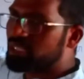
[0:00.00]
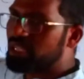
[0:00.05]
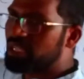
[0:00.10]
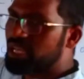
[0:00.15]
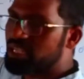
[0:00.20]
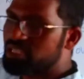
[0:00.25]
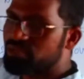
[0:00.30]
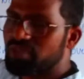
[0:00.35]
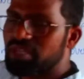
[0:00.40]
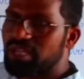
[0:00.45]

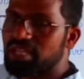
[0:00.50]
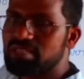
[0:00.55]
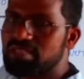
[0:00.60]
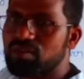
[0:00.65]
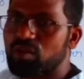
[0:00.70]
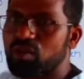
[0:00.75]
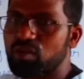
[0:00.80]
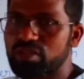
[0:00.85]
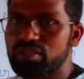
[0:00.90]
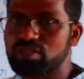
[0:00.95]
as well as
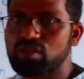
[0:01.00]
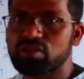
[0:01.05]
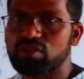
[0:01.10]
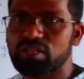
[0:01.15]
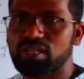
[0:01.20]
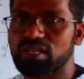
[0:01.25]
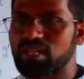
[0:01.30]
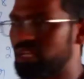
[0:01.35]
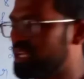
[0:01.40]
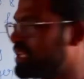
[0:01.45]
horizontal
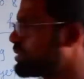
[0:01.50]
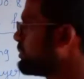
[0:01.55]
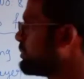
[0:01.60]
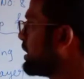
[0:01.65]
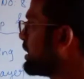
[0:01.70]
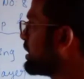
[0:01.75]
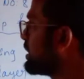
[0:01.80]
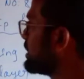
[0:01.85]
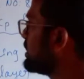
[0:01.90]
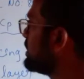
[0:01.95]

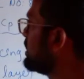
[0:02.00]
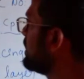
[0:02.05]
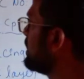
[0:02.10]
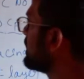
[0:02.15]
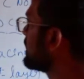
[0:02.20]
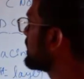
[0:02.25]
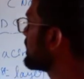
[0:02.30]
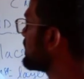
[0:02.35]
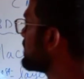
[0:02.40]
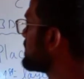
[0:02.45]
alignment.
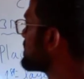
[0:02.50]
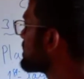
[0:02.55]
It is